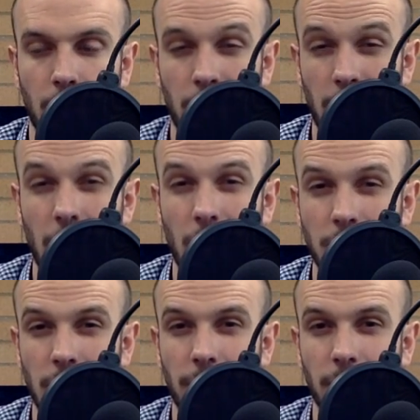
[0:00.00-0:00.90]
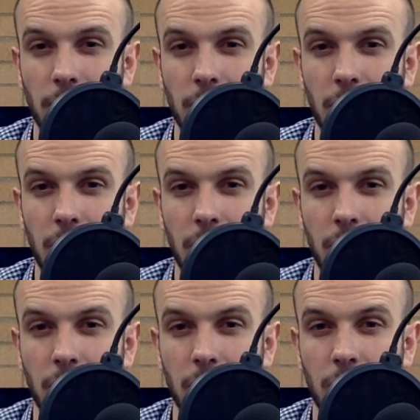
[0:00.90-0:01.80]
they are definitely
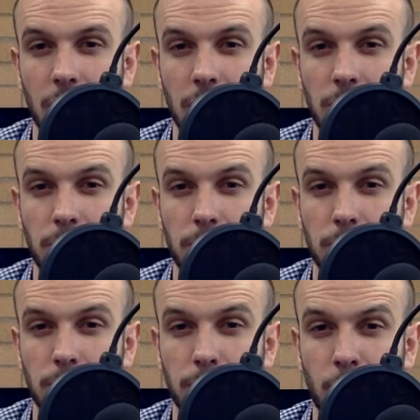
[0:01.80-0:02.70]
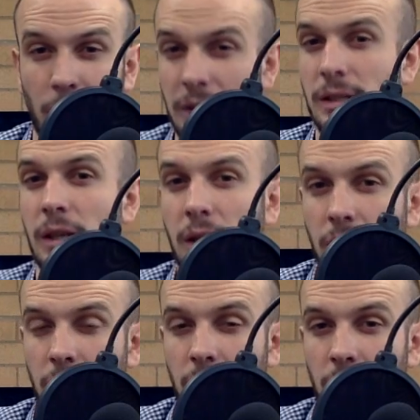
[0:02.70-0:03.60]
pricey.
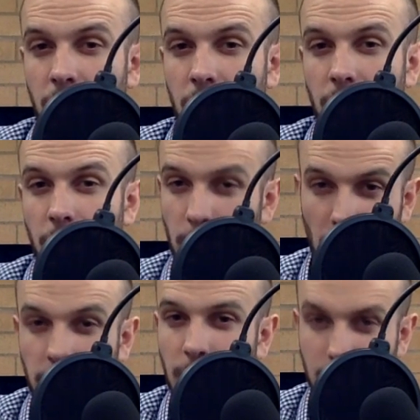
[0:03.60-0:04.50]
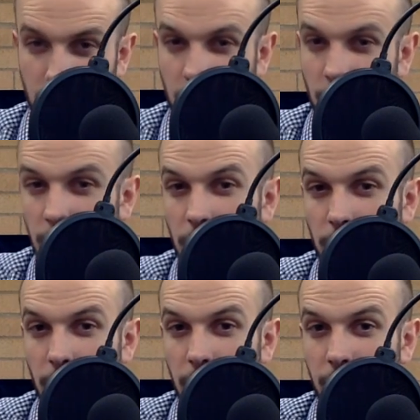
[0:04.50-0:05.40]
They're probably going to disagree with
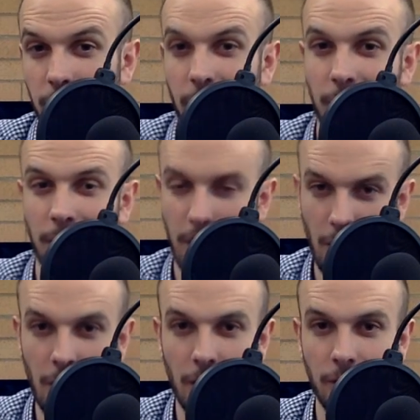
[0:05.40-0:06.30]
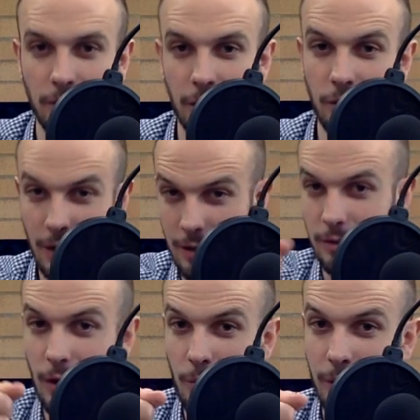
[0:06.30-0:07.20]
me, but they are, and you guys
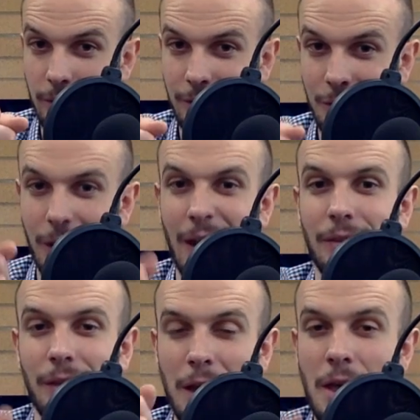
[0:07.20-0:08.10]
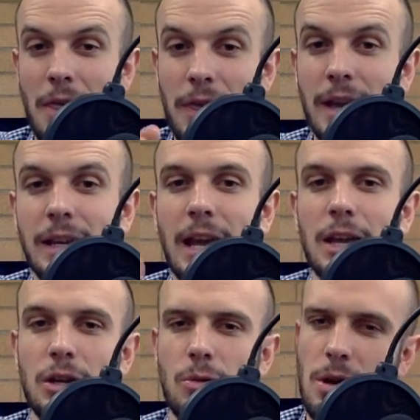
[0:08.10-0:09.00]
know it. They
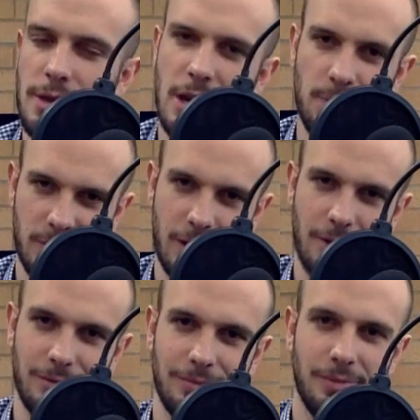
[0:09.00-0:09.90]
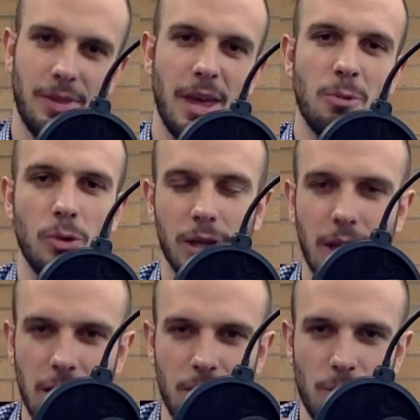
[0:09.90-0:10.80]
get you on the upsell. They will
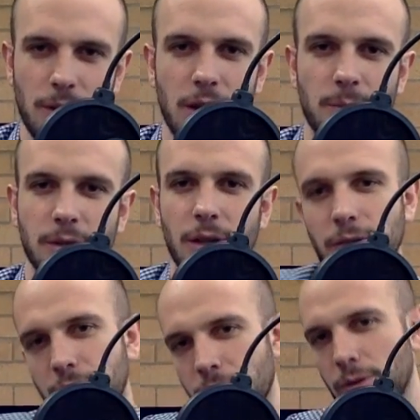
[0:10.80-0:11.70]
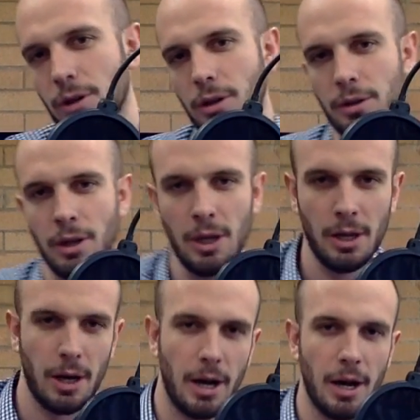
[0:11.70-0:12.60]
get you on the upsell so good,
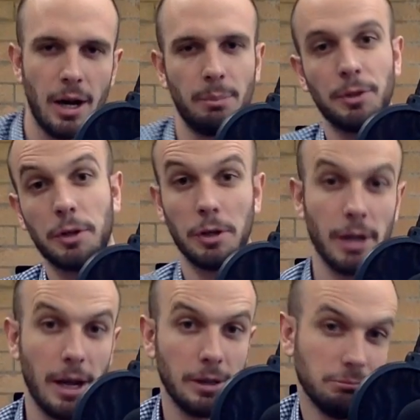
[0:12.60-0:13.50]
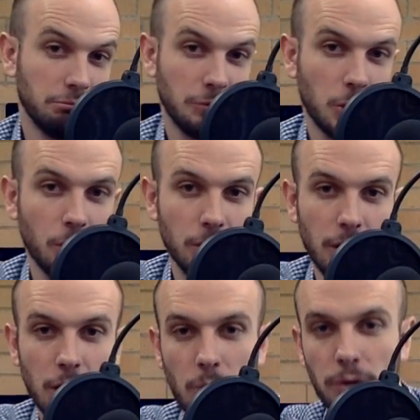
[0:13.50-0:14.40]
but they're good at it. Shows you
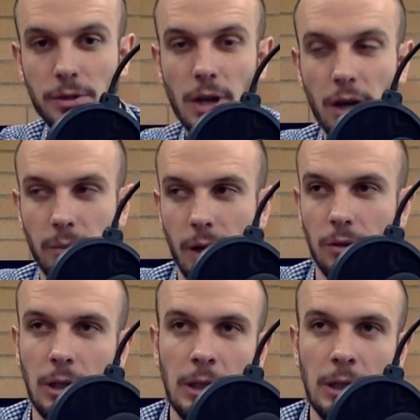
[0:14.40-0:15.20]
they know what they're talking about.